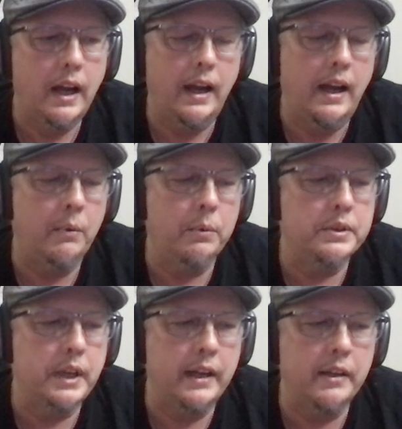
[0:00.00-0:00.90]

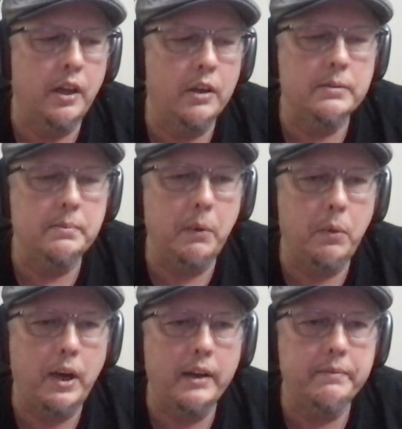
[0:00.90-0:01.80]
I'd lost my
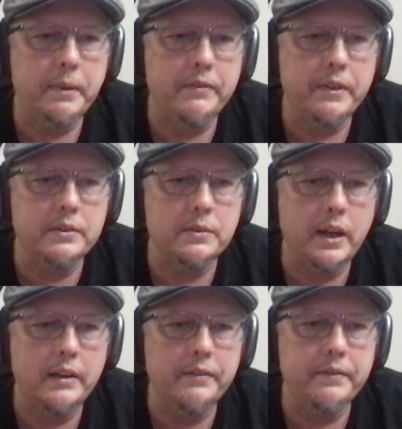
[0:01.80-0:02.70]
wife, my first
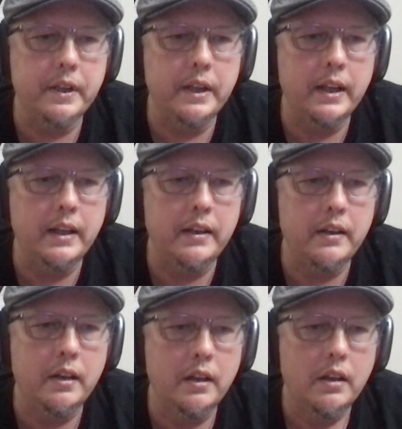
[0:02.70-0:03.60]
wife,
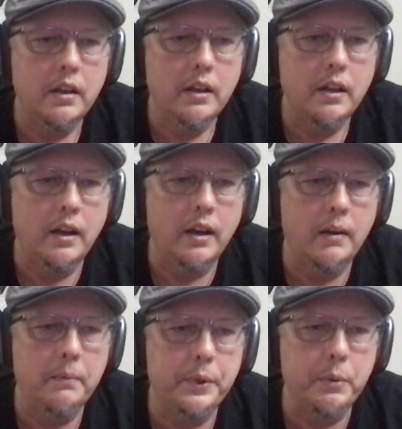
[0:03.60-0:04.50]
and
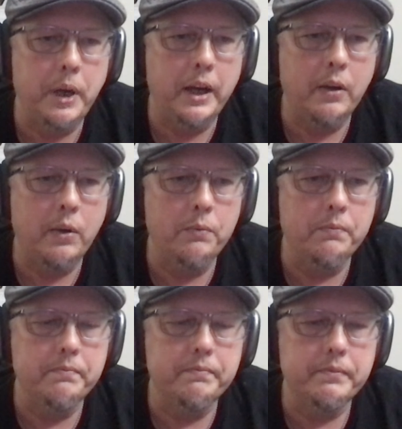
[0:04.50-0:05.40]
through my
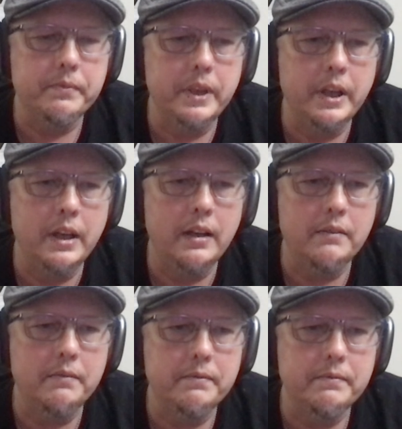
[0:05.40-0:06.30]
own uh,
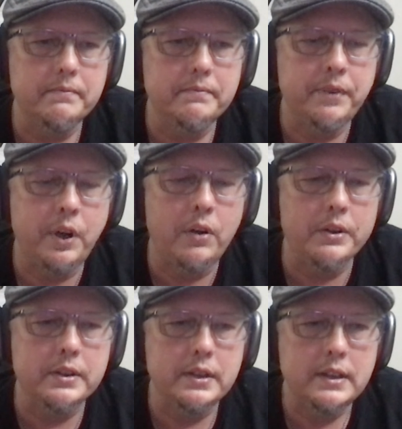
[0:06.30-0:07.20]
fault,